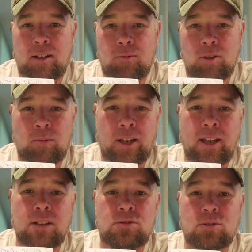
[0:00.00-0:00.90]
with my
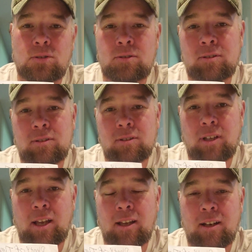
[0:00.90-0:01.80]
Kestrel
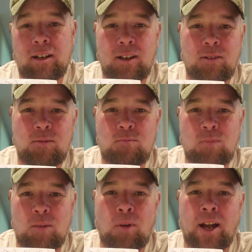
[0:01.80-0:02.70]
and
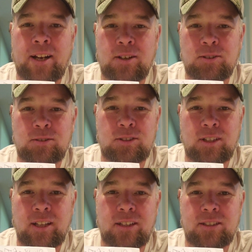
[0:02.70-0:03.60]
my binos,
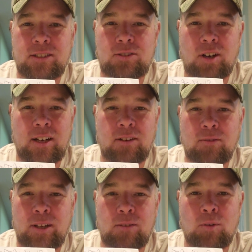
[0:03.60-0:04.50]
and then just trying to
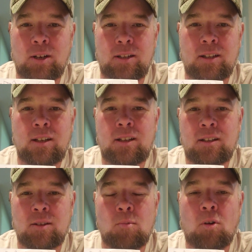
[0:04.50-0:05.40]
read what
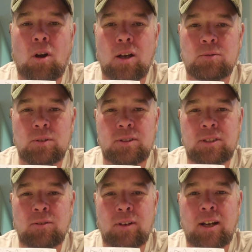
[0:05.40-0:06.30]
the mirage was
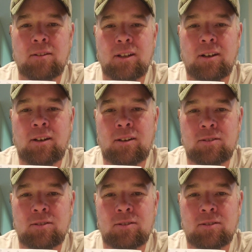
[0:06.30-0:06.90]
doing out there.